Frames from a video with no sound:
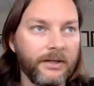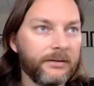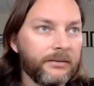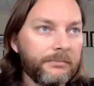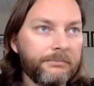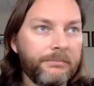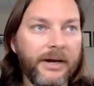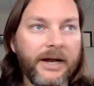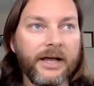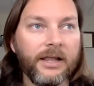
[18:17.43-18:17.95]

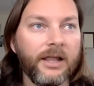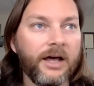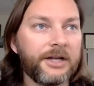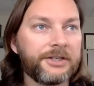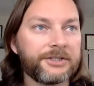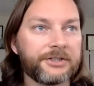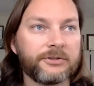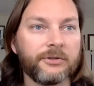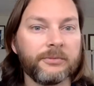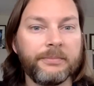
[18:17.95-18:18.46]

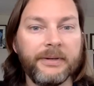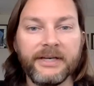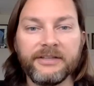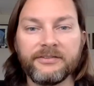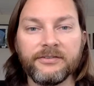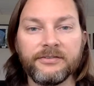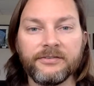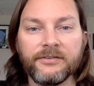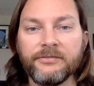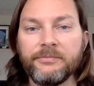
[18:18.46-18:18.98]
biological
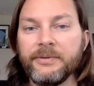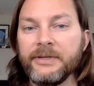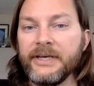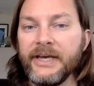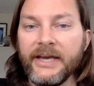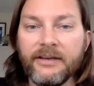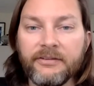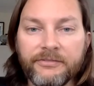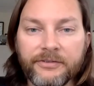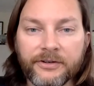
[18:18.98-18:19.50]
basis of
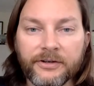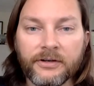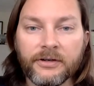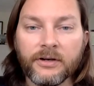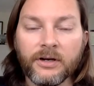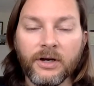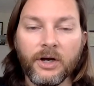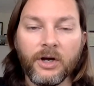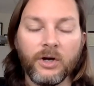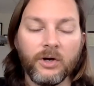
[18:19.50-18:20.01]

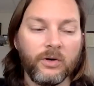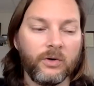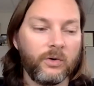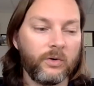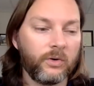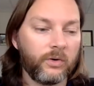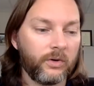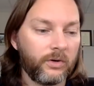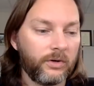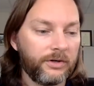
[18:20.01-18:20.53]
behavior
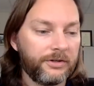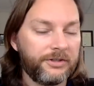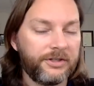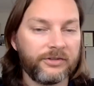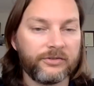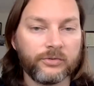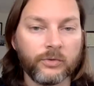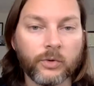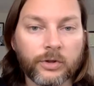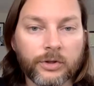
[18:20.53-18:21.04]
or
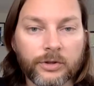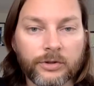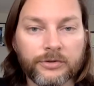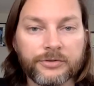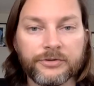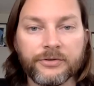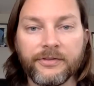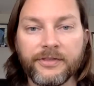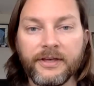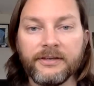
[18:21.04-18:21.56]

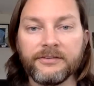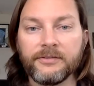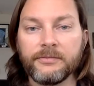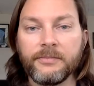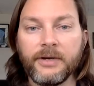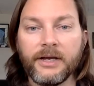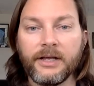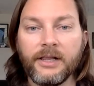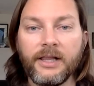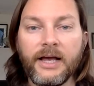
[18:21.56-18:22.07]
disorders or things
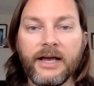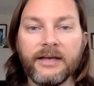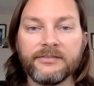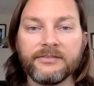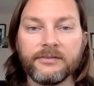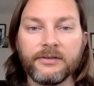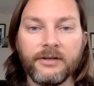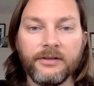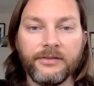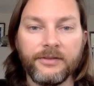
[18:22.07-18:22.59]
in my
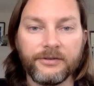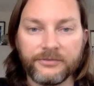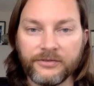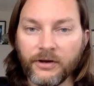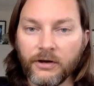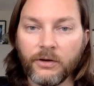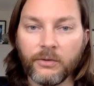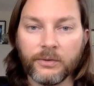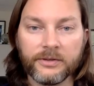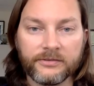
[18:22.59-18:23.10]
class,
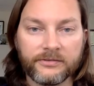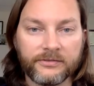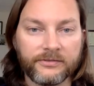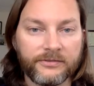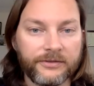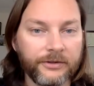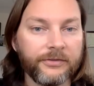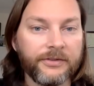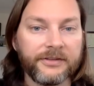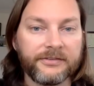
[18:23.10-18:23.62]
there's always
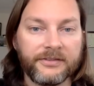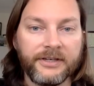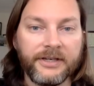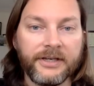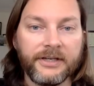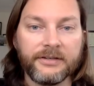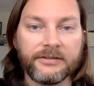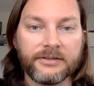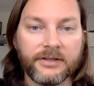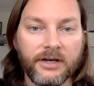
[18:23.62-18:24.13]
still this
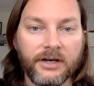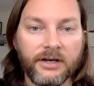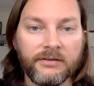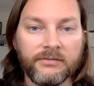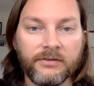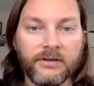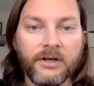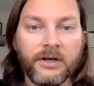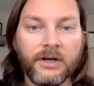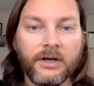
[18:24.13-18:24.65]
hint
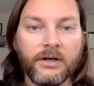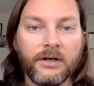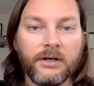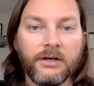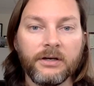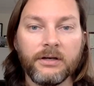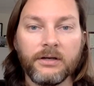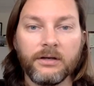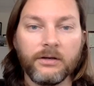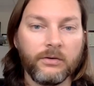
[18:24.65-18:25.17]
of
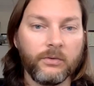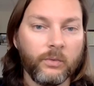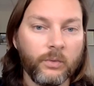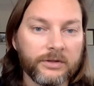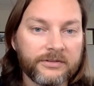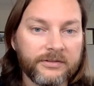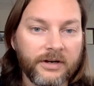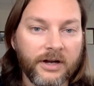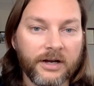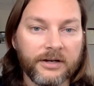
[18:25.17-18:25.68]

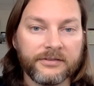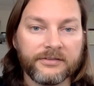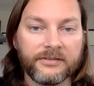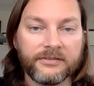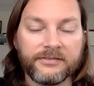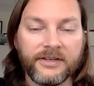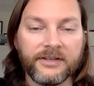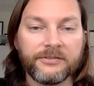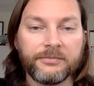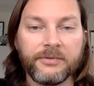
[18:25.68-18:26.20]
what's an honest
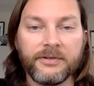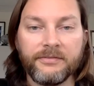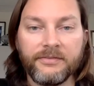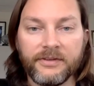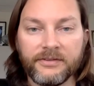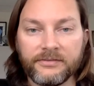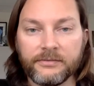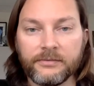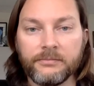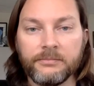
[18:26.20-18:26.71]
assessment of
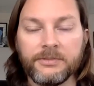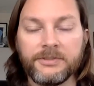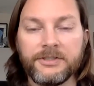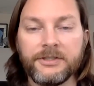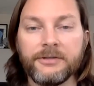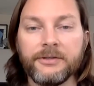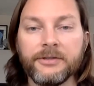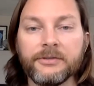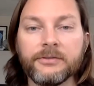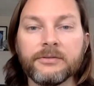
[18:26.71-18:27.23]
this
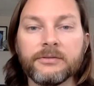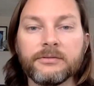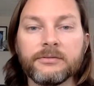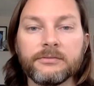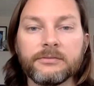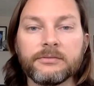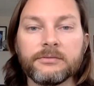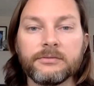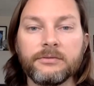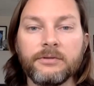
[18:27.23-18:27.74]
material,
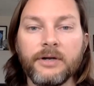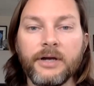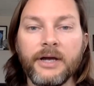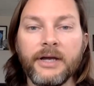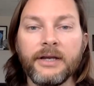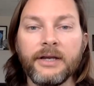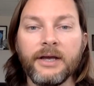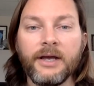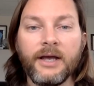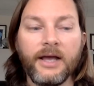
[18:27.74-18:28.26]

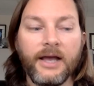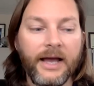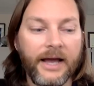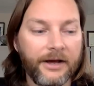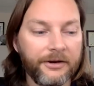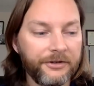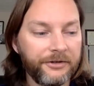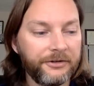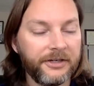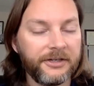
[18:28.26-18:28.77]
right?
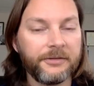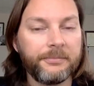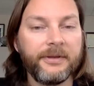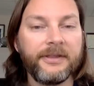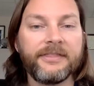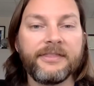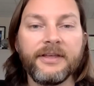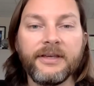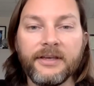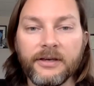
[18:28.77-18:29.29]
How do you need to be
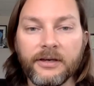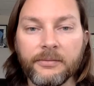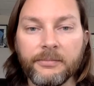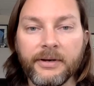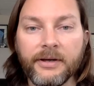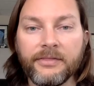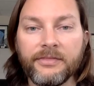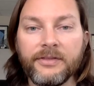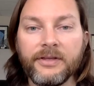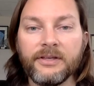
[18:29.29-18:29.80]
thinking
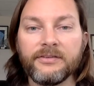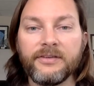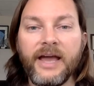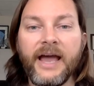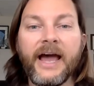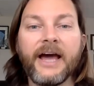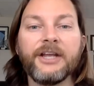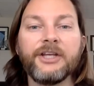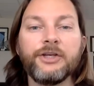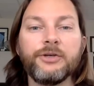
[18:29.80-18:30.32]
about this?
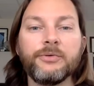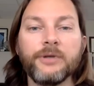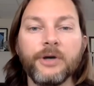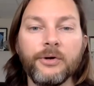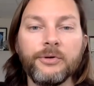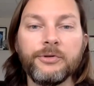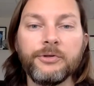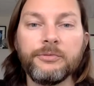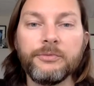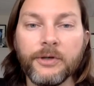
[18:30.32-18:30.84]
How do you
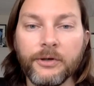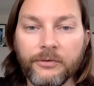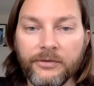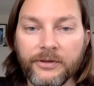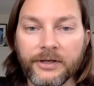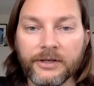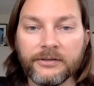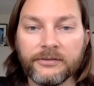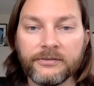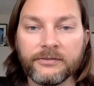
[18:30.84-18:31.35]
know
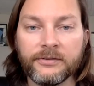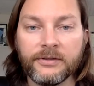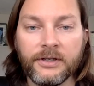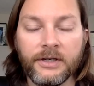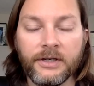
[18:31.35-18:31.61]
this?